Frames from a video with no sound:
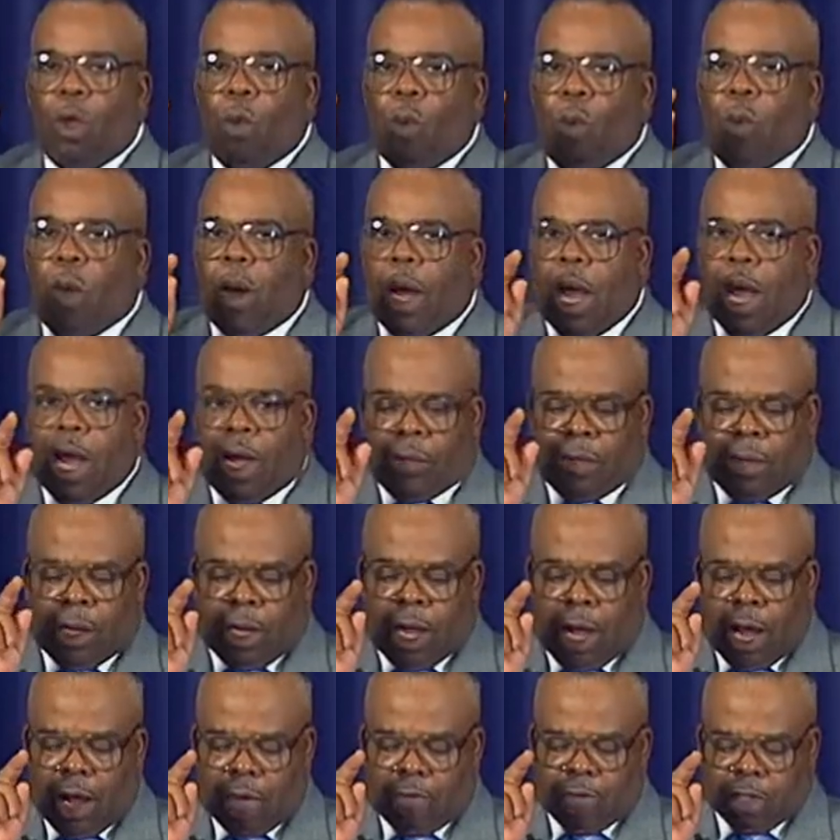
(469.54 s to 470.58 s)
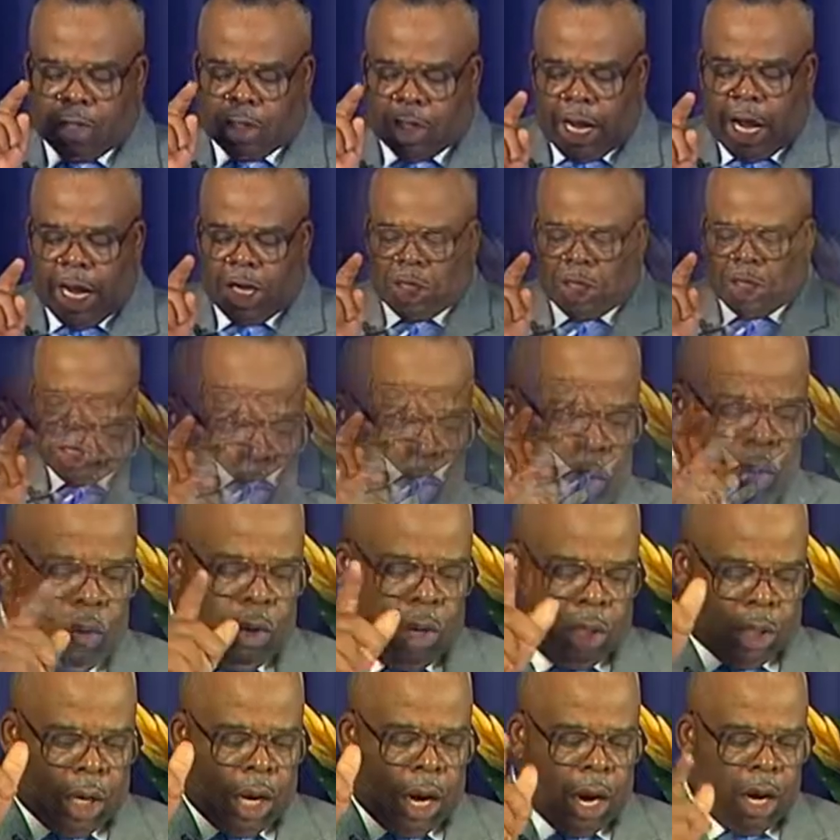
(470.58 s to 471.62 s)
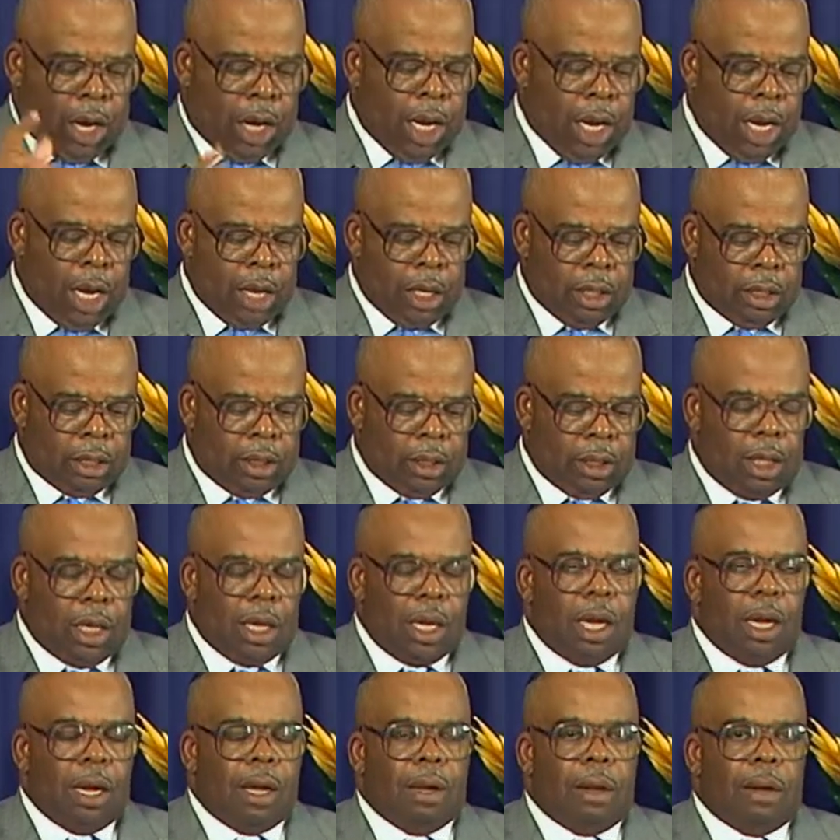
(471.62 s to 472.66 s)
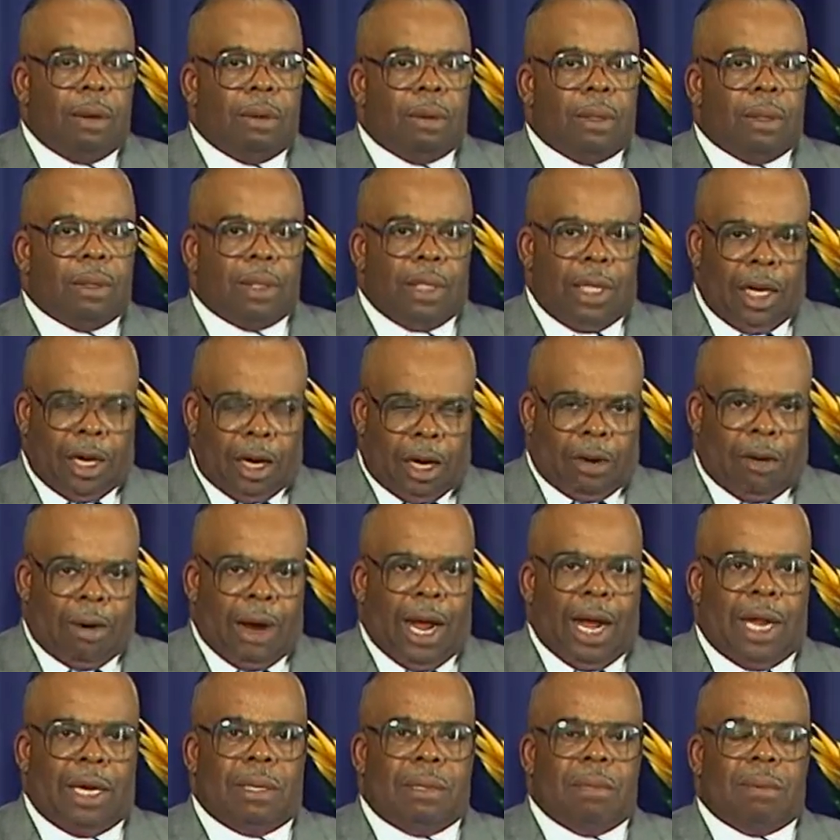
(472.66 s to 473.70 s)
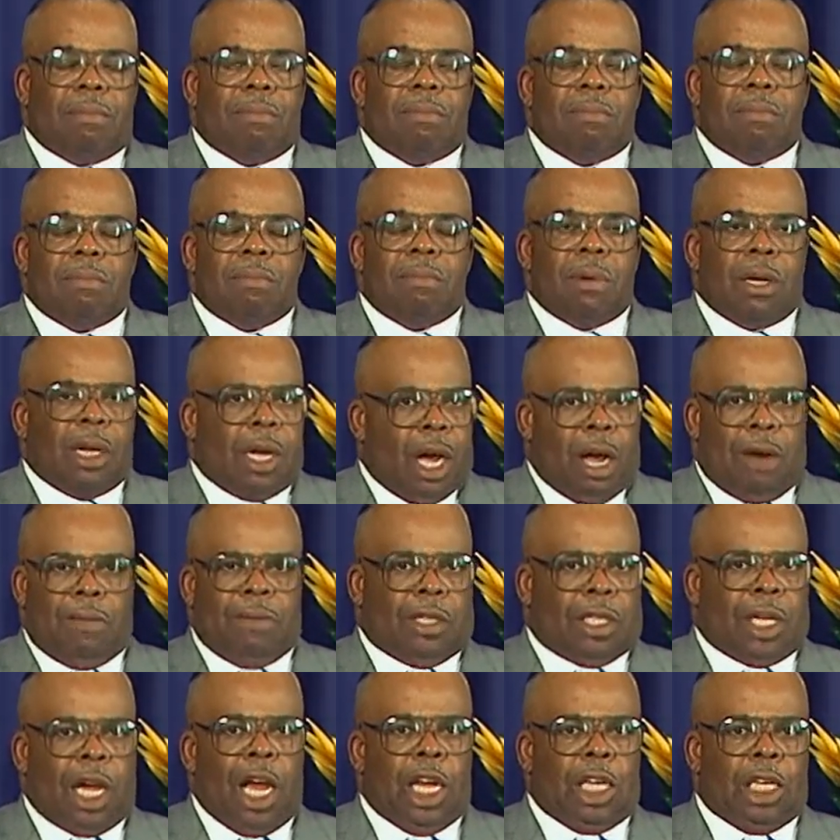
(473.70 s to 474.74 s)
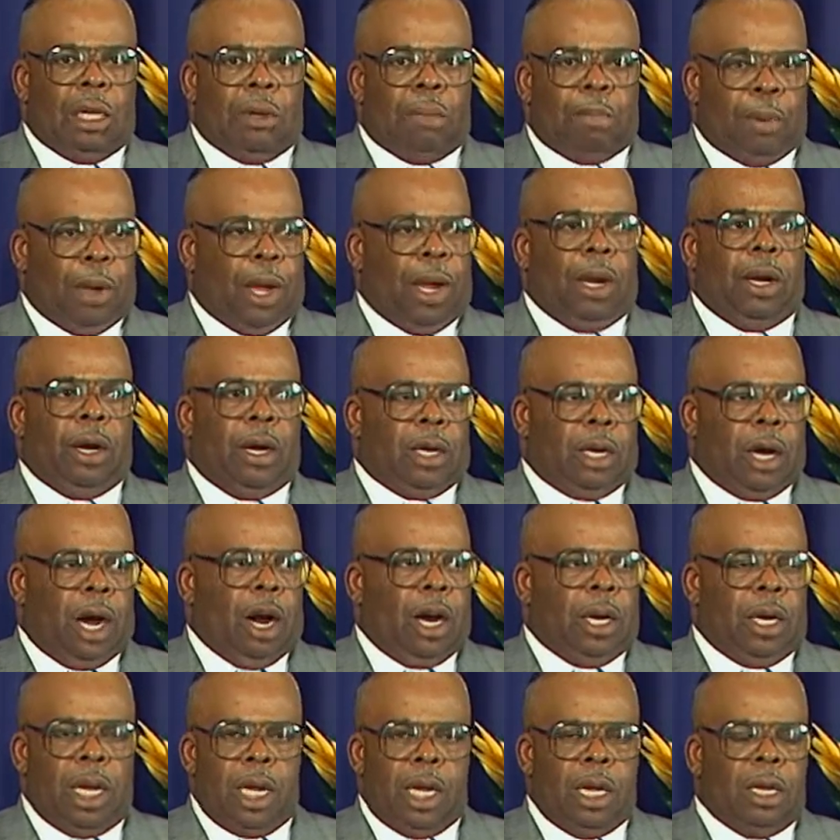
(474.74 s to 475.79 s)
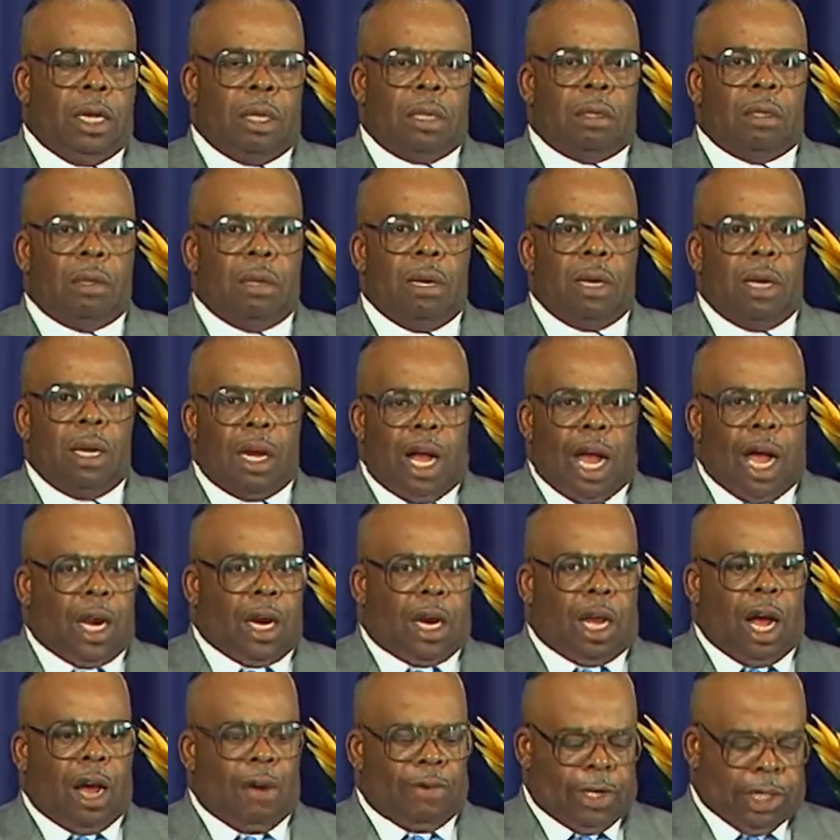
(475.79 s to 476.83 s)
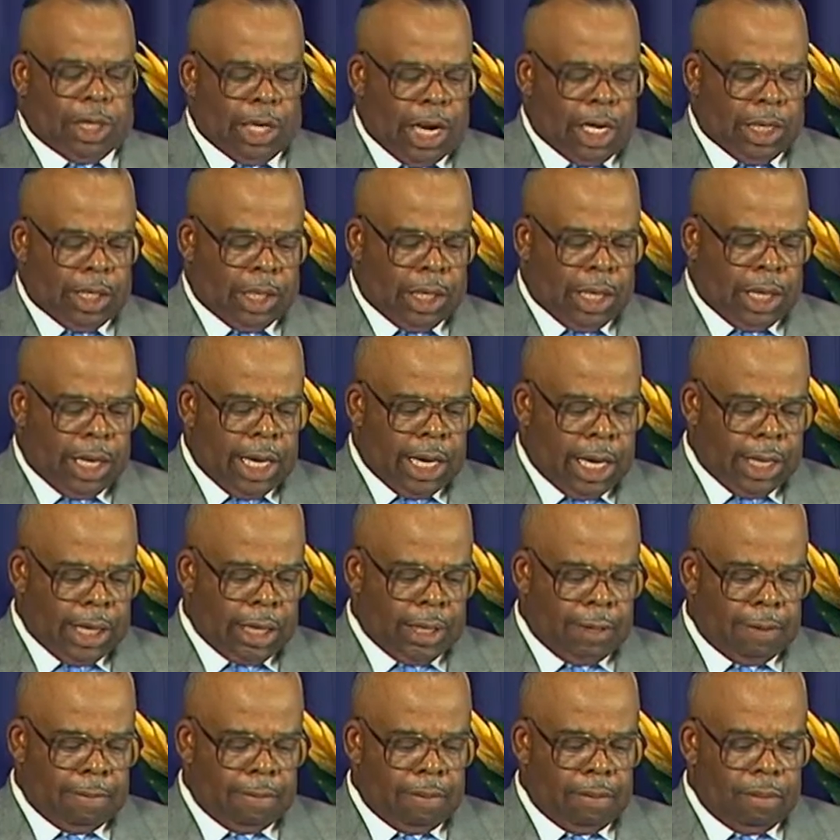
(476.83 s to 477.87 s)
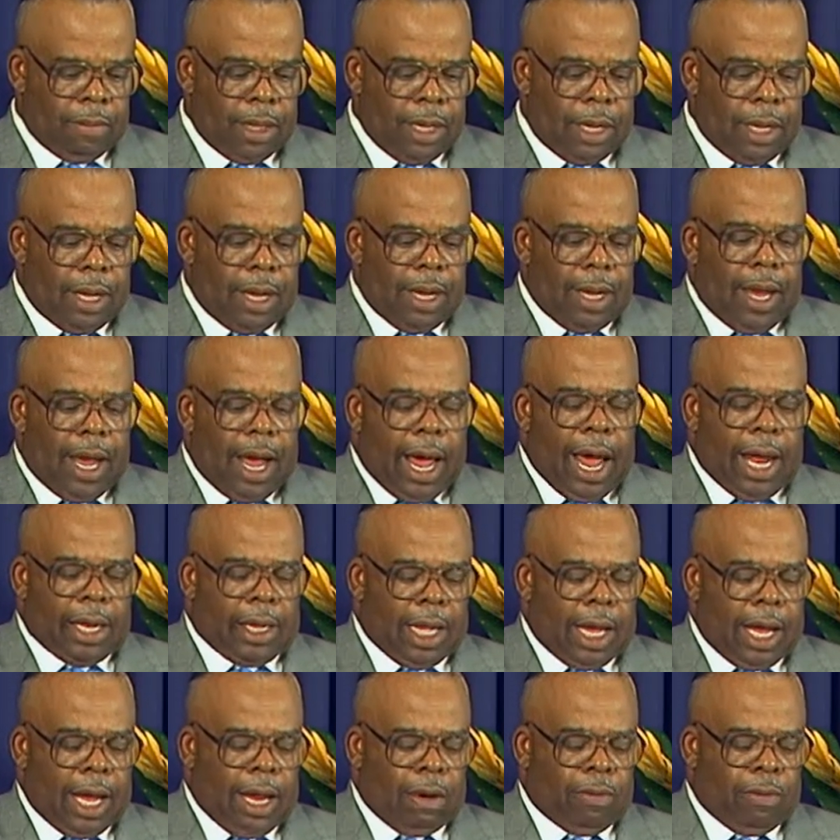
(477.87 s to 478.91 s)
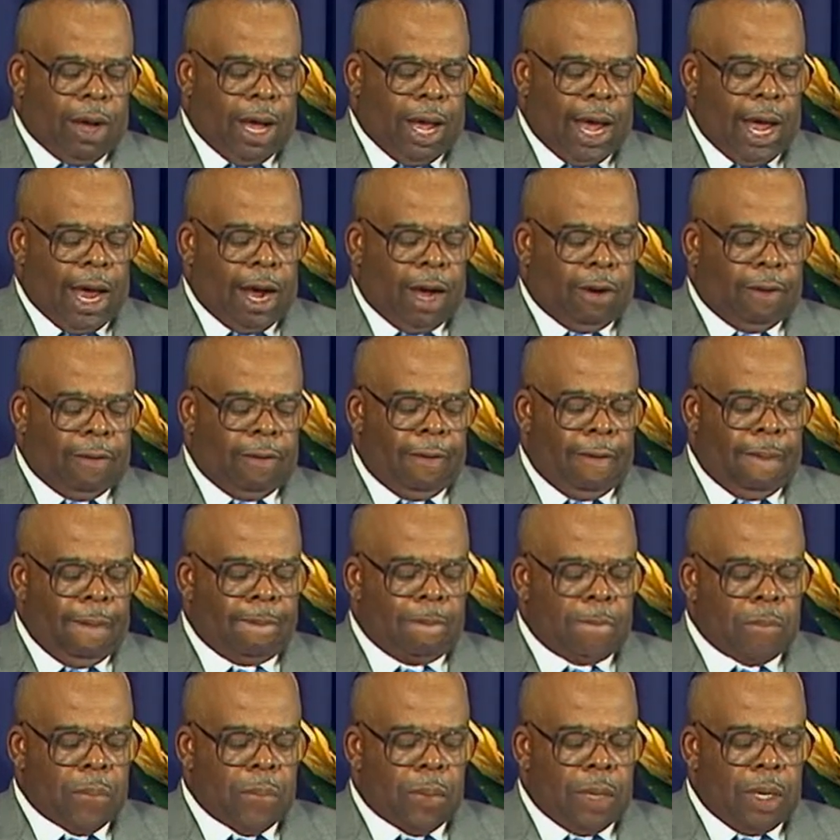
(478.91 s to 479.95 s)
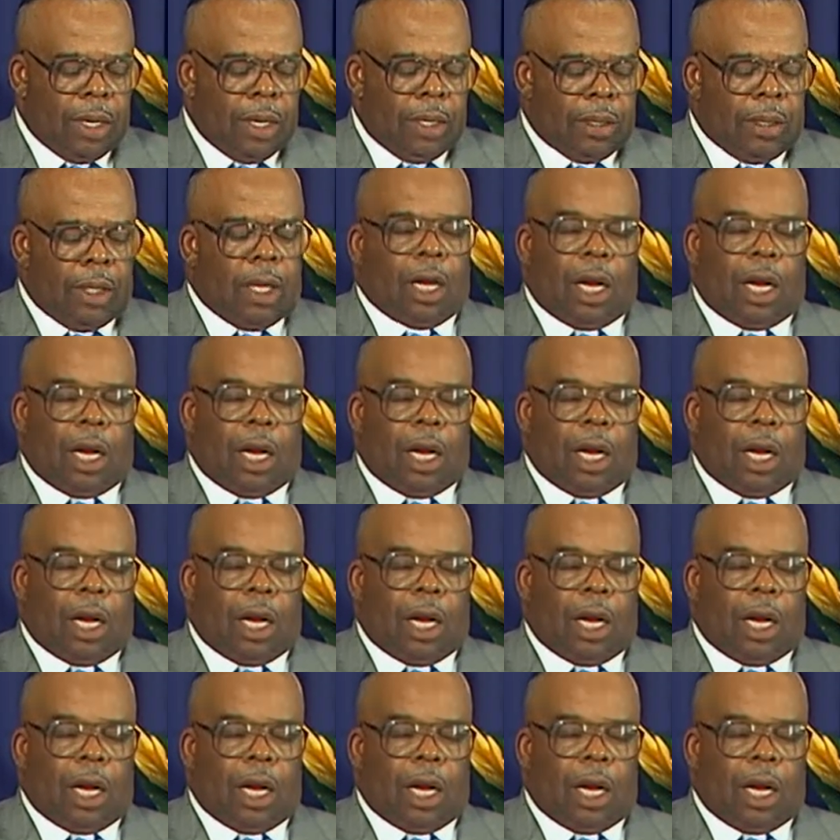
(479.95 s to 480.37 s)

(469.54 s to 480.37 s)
We have the conversation with Cornelius. That all right? Conversation, Peter and Cornelius had a conversation together. And then we have the